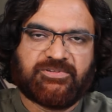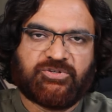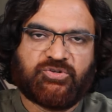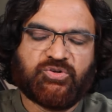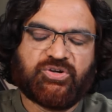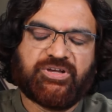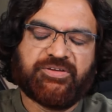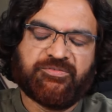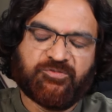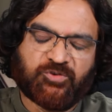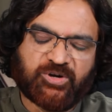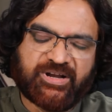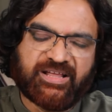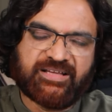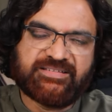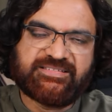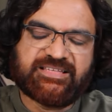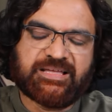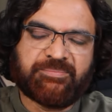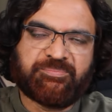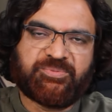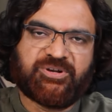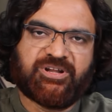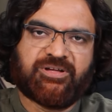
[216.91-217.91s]
To give one
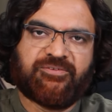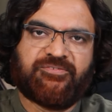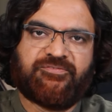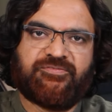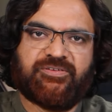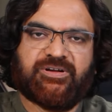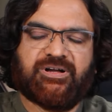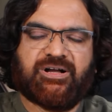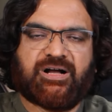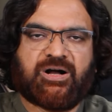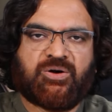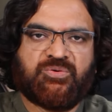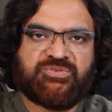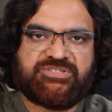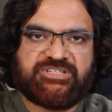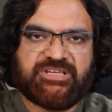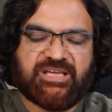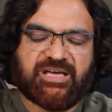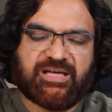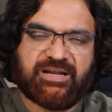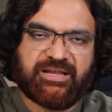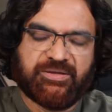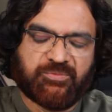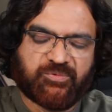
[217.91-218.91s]
example of how
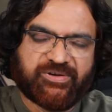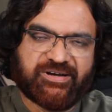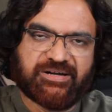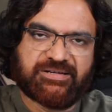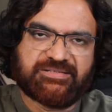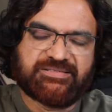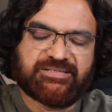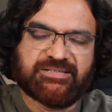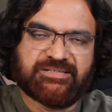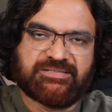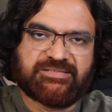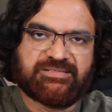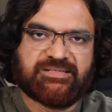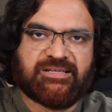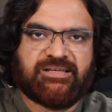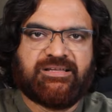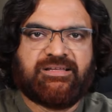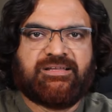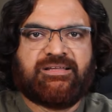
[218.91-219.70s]
CRA works is,